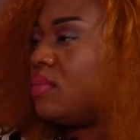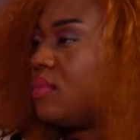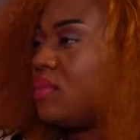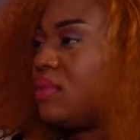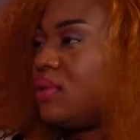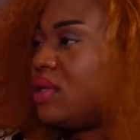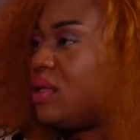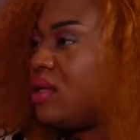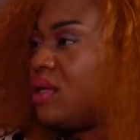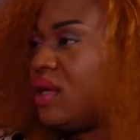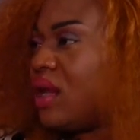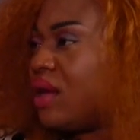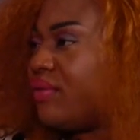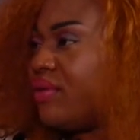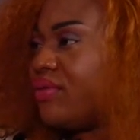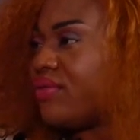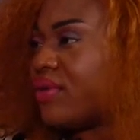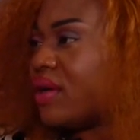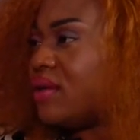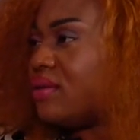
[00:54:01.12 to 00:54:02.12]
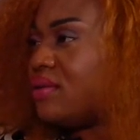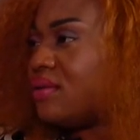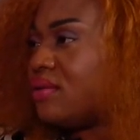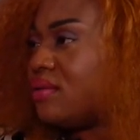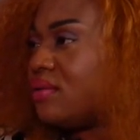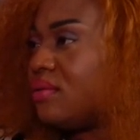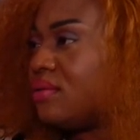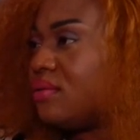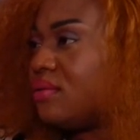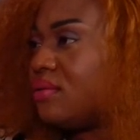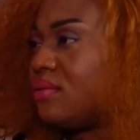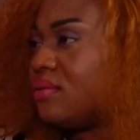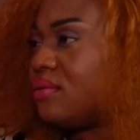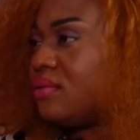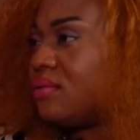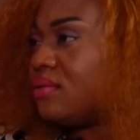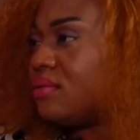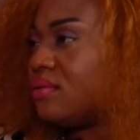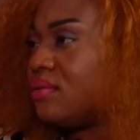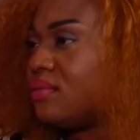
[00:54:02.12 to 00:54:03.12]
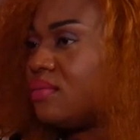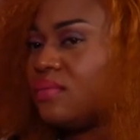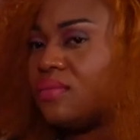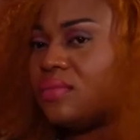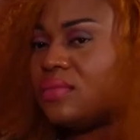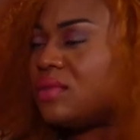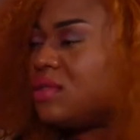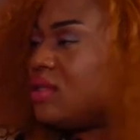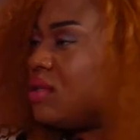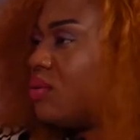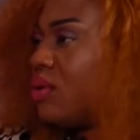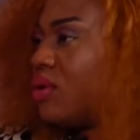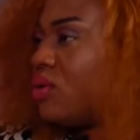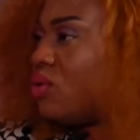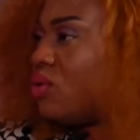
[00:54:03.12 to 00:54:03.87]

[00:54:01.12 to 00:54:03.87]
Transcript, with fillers: They didn't have a fight. Mm. There were no